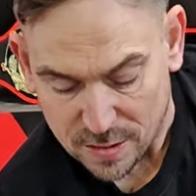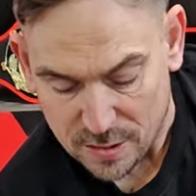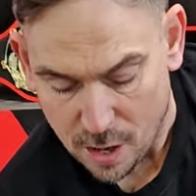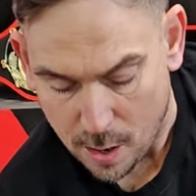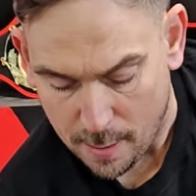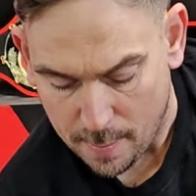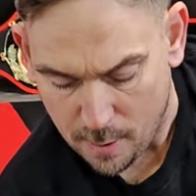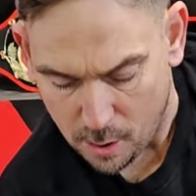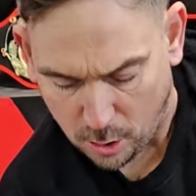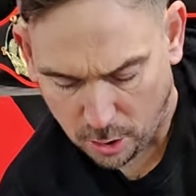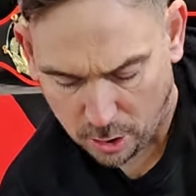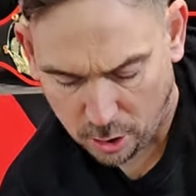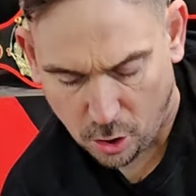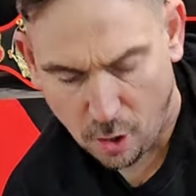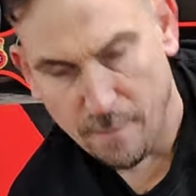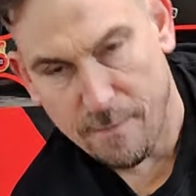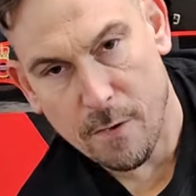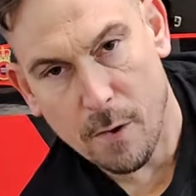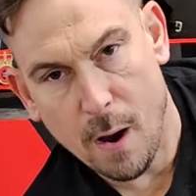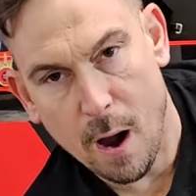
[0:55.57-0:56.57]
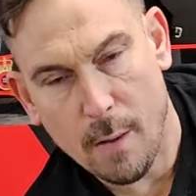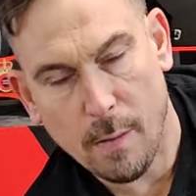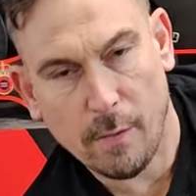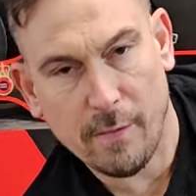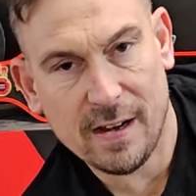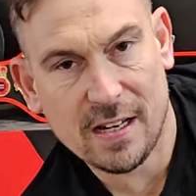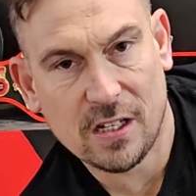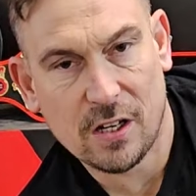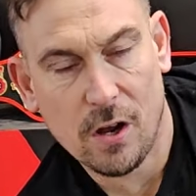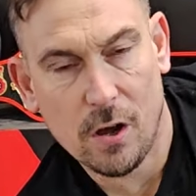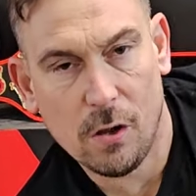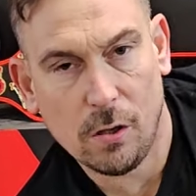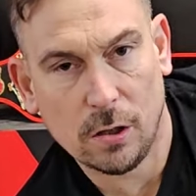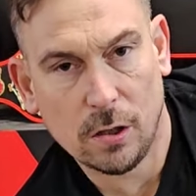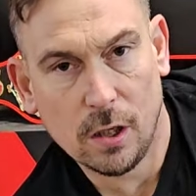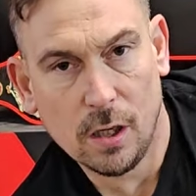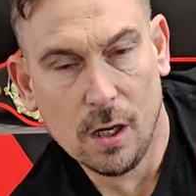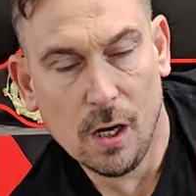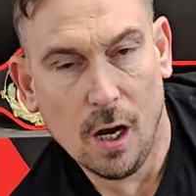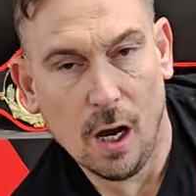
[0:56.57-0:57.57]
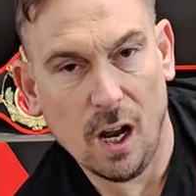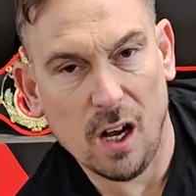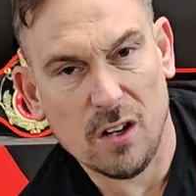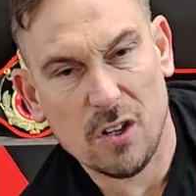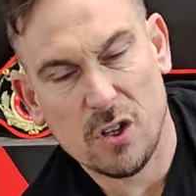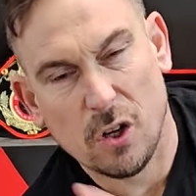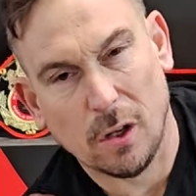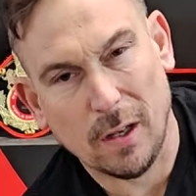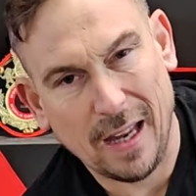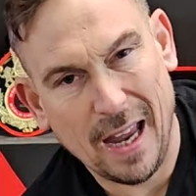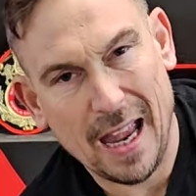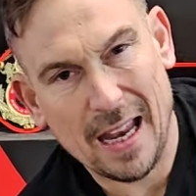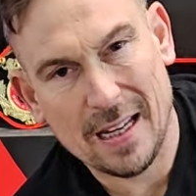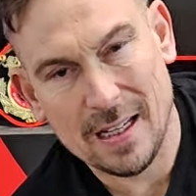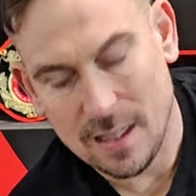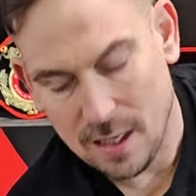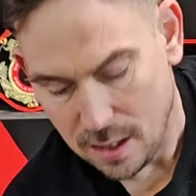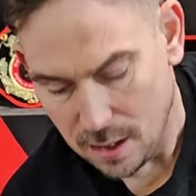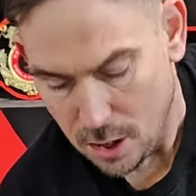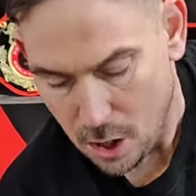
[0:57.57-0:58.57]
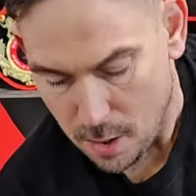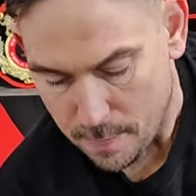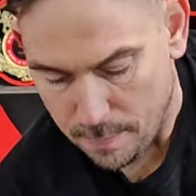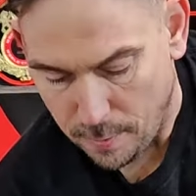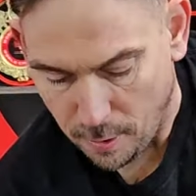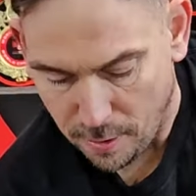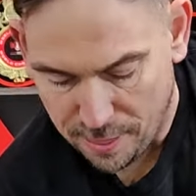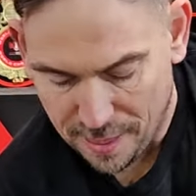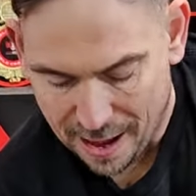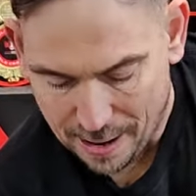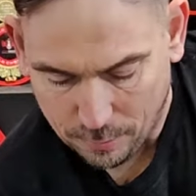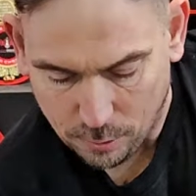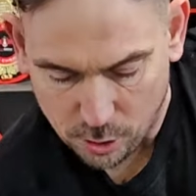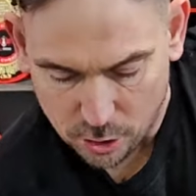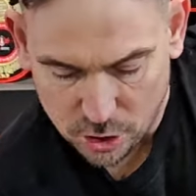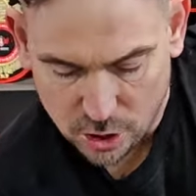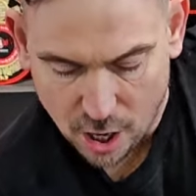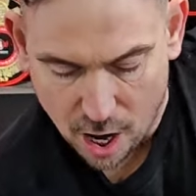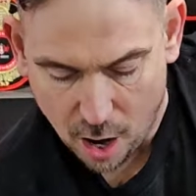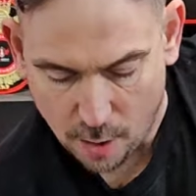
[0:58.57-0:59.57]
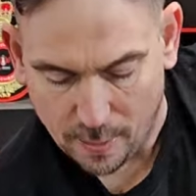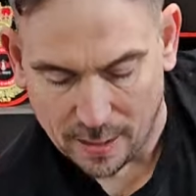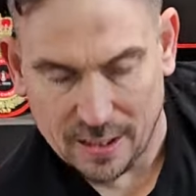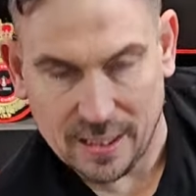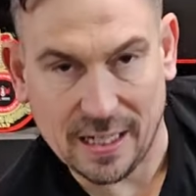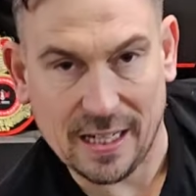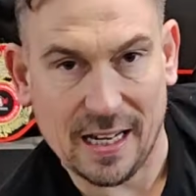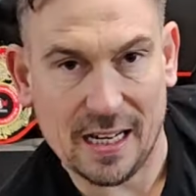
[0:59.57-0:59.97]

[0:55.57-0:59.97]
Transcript: Now, I'm not gonna go through how my wrist curled until the end, but that was how I did